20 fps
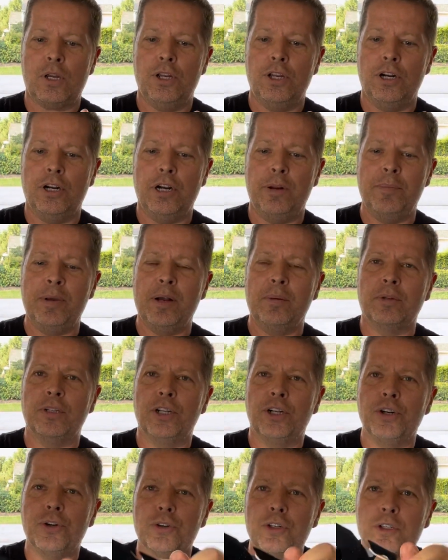you're gonna be able to
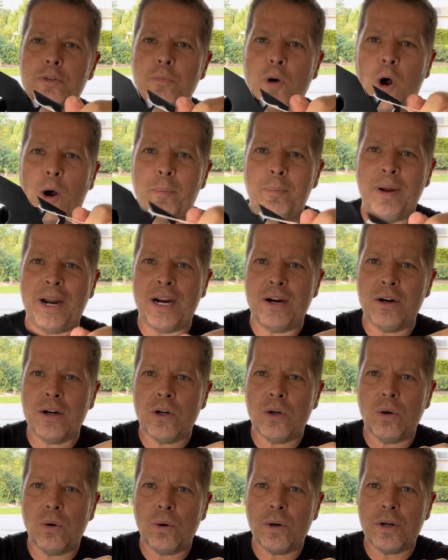do small
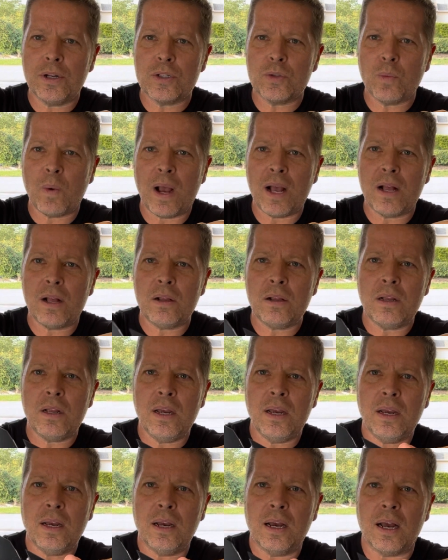paracord as well.
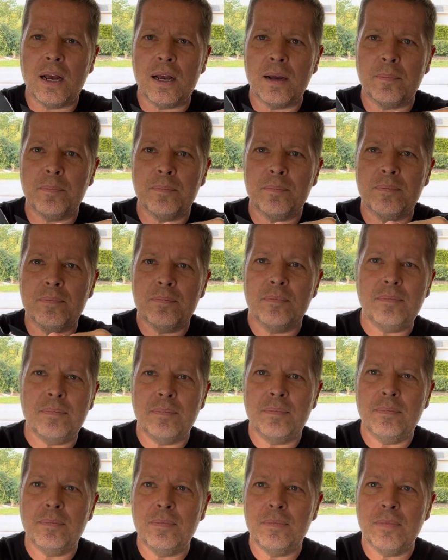Um,
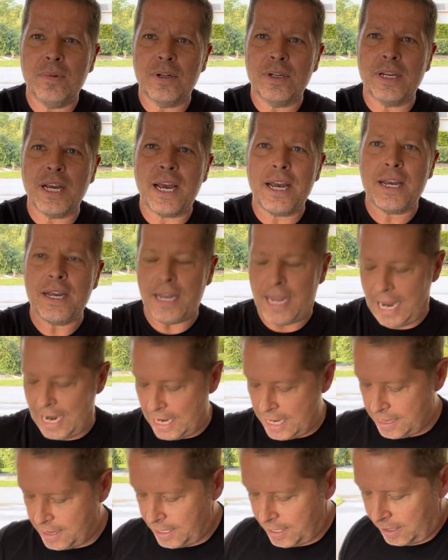okay,
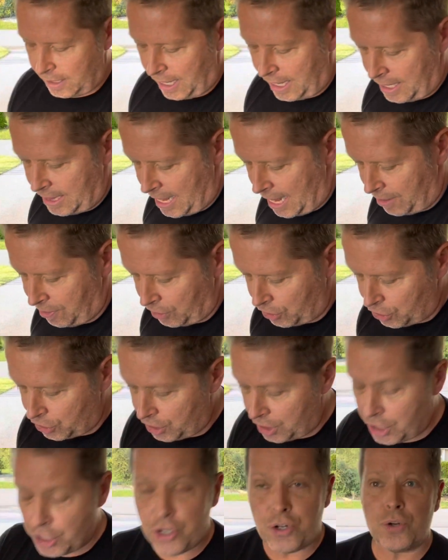anything like that that you
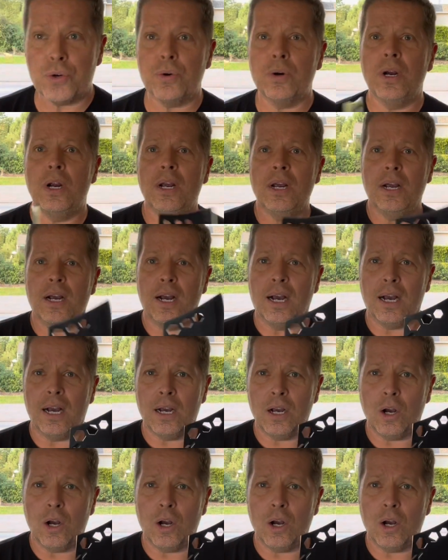need to uh,